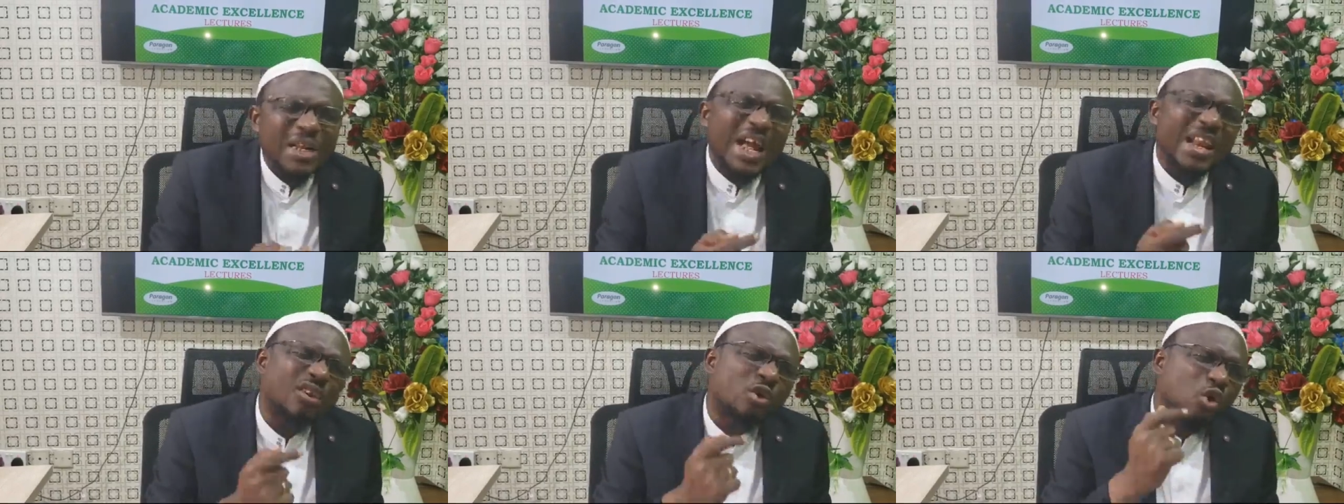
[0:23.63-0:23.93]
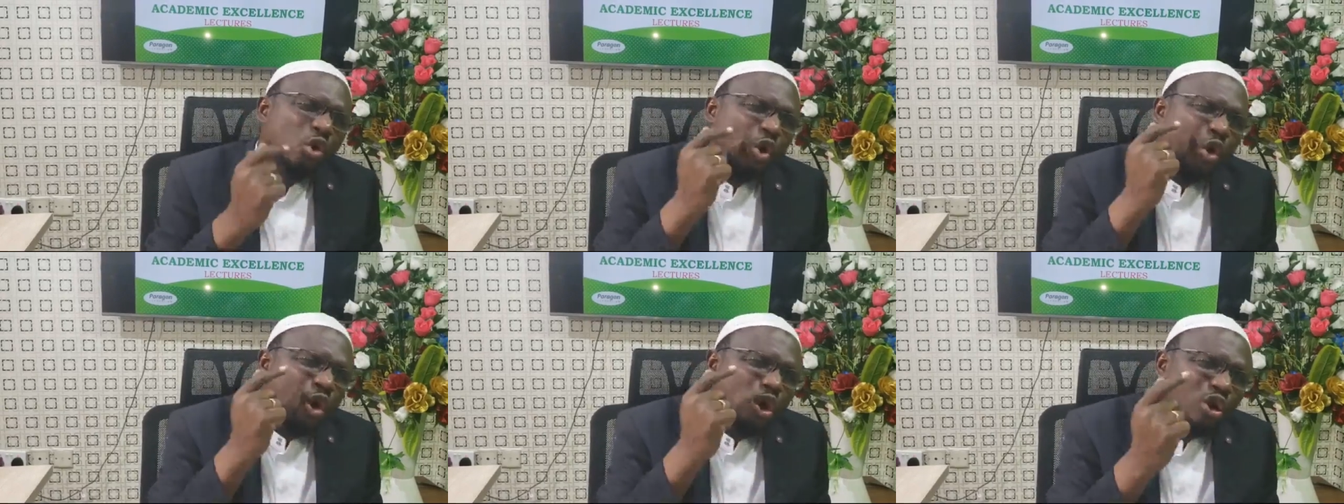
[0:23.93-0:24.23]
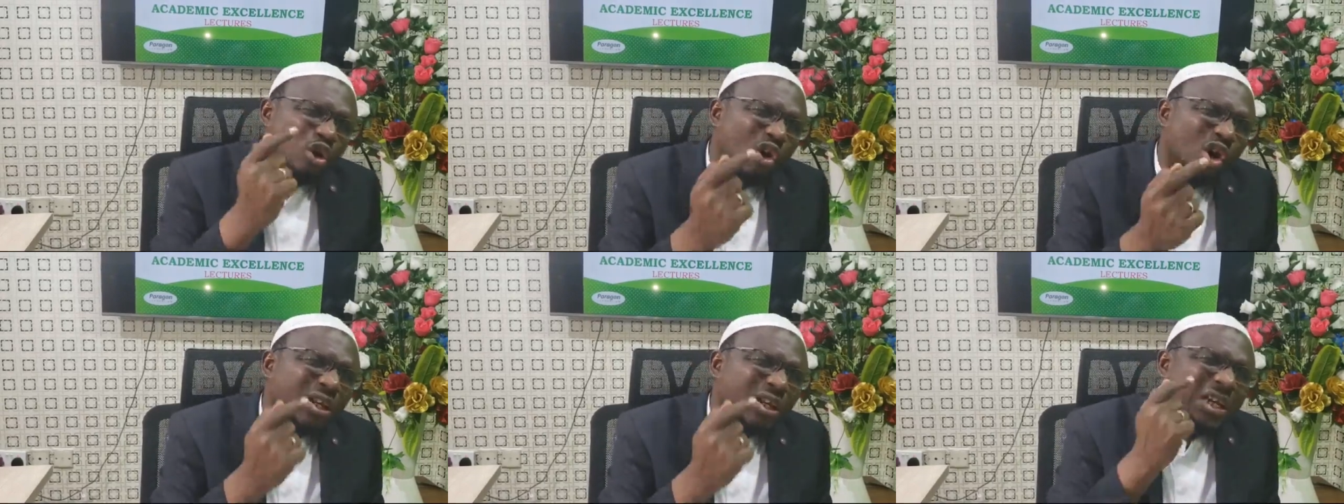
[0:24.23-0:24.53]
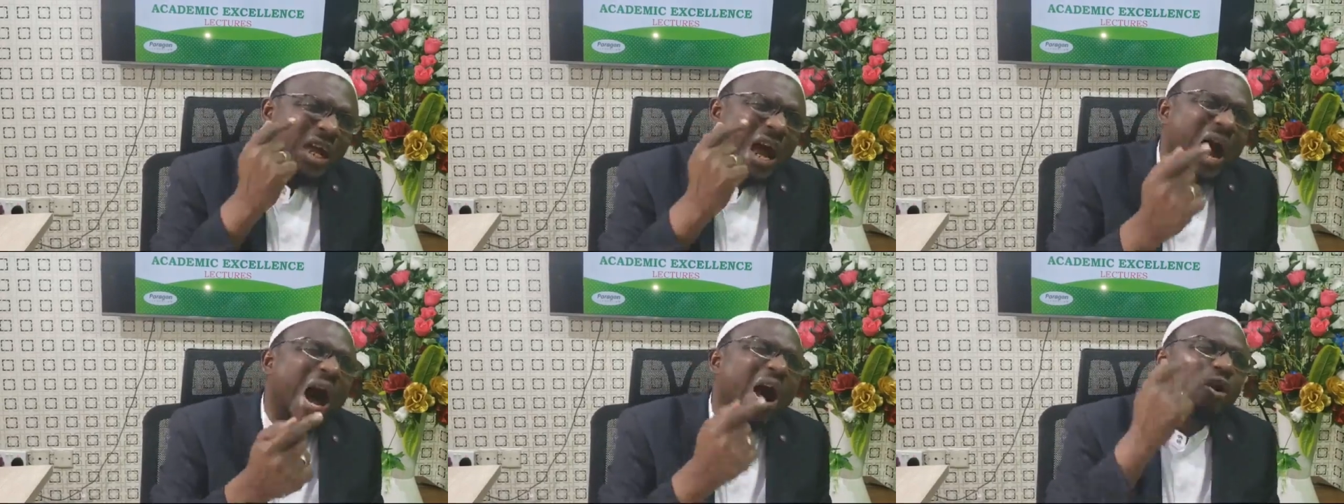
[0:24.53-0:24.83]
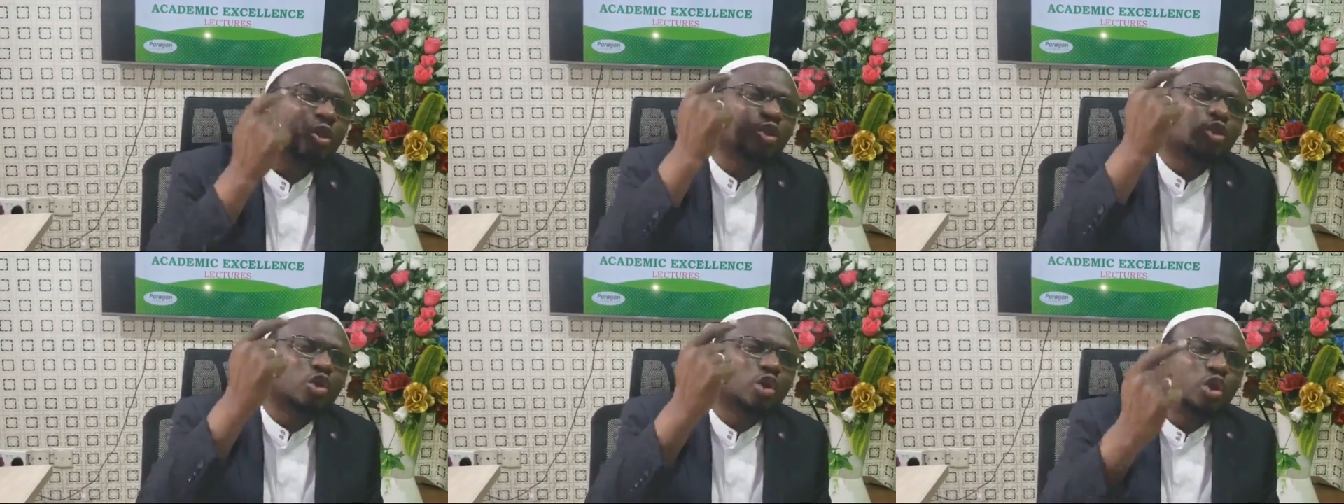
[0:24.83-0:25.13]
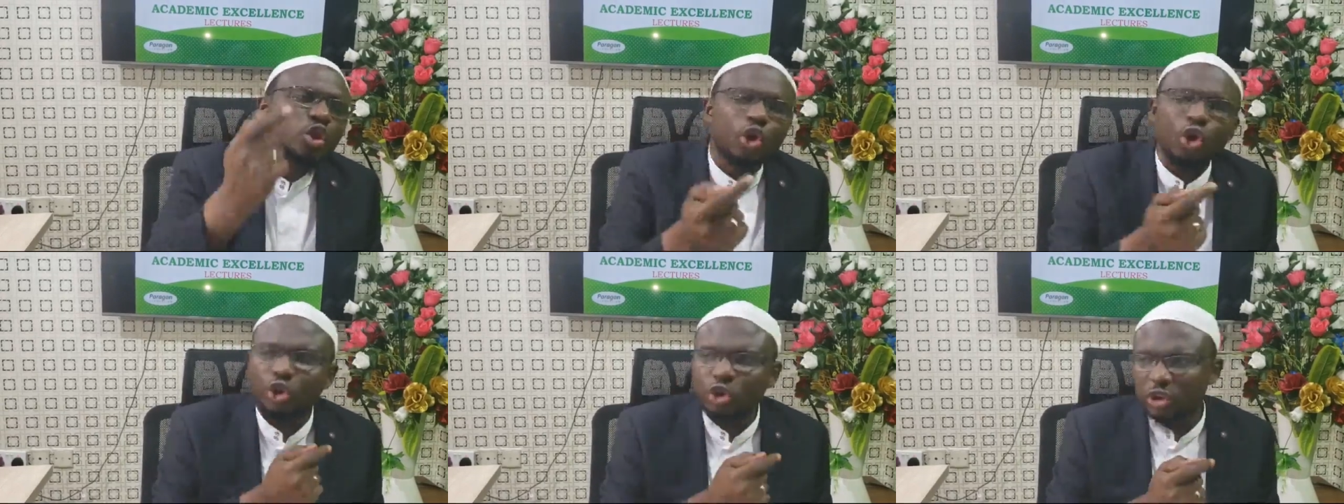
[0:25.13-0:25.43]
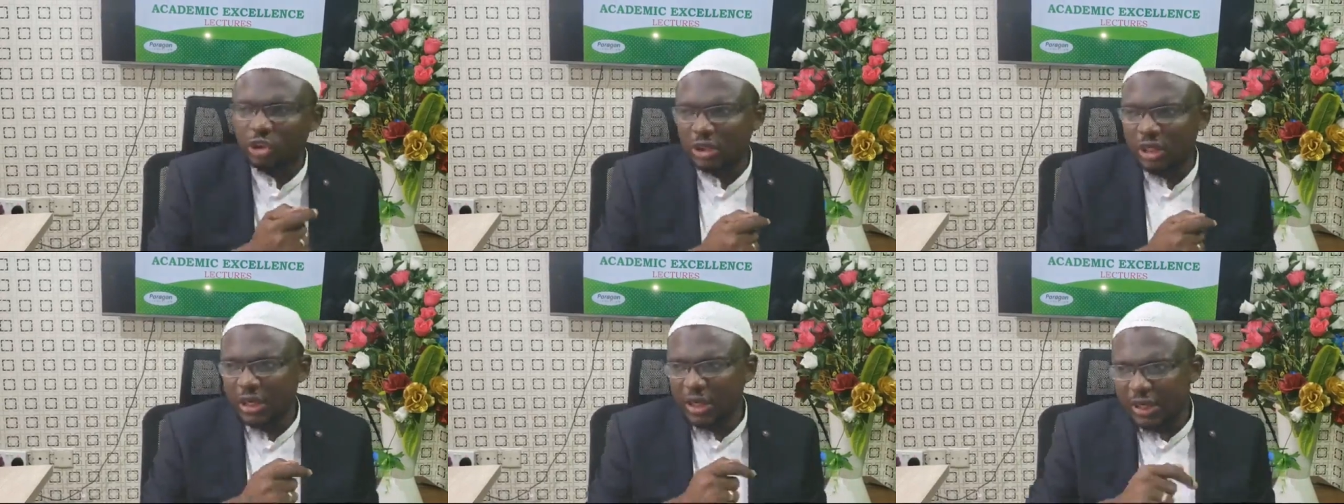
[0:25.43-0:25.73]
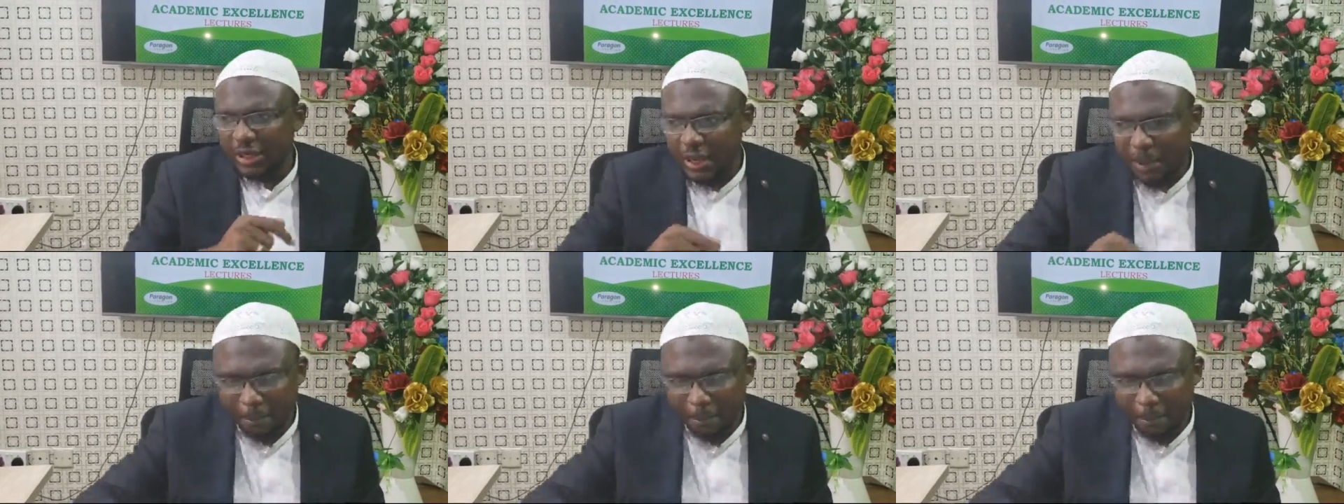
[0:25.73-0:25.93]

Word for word: that connote how to use the